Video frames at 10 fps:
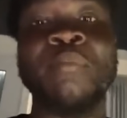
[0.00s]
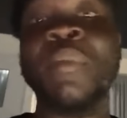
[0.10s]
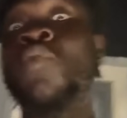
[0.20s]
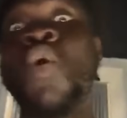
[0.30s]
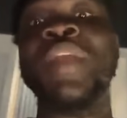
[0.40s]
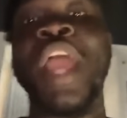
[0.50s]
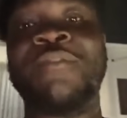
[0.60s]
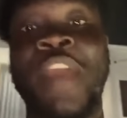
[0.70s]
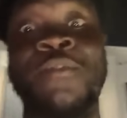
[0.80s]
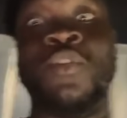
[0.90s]
Me will be a
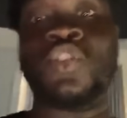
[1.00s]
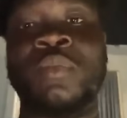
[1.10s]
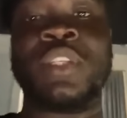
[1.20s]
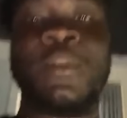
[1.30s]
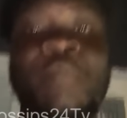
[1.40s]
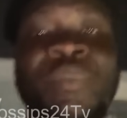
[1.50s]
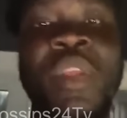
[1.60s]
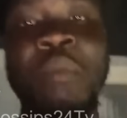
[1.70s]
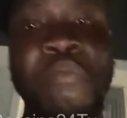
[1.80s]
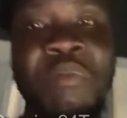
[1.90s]
5. You know something.
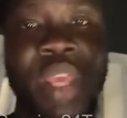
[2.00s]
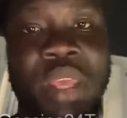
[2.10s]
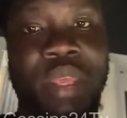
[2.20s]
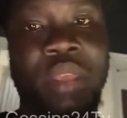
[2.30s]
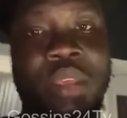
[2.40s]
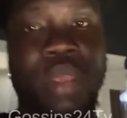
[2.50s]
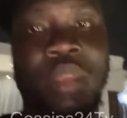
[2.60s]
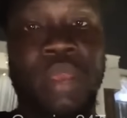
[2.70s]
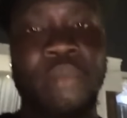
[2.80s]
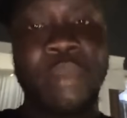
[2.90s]
Me.
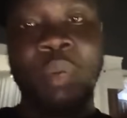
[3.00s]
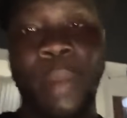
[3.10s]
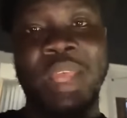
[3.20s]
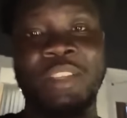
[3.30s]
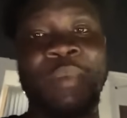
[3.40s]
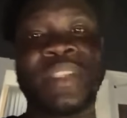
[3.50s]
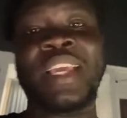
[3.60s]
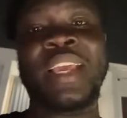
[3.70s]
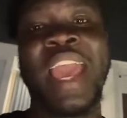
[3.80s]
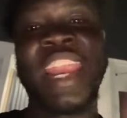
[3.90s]
Look at myself. They say
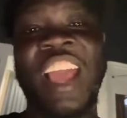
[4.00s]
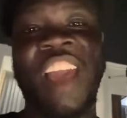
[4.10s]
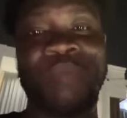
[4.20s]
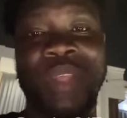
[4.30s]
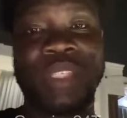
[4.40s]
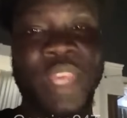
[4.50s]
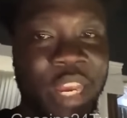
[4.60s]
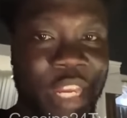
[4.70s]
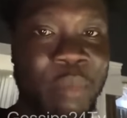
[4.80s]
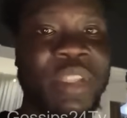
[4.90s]
Ghana government in
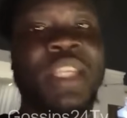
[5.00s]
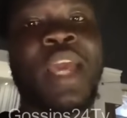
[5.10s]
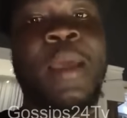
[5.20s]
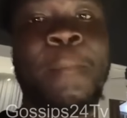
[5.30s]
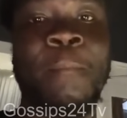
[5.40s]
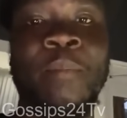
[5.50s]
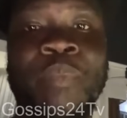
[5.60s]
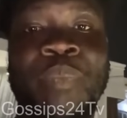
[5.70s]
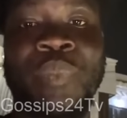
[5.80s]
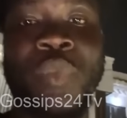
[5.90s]
Dimisika.
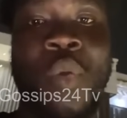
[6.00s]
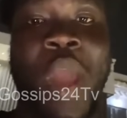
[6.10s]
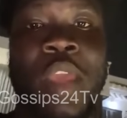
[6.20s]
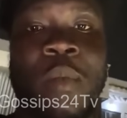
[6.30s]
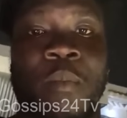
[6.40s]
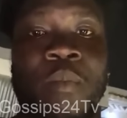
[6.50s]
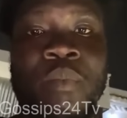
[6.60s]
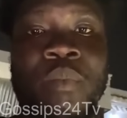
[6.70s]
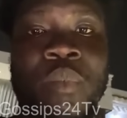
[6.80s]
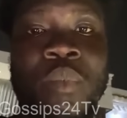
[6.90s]
Why?
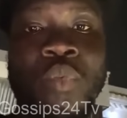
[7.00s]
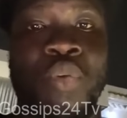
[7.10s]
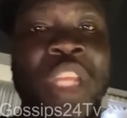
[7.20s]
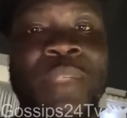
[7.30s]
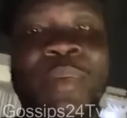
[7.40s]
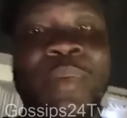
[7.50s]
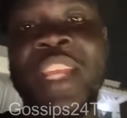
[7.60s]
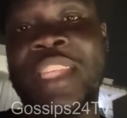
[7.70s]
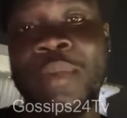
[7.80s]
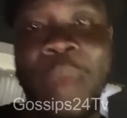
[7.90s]
Police understand.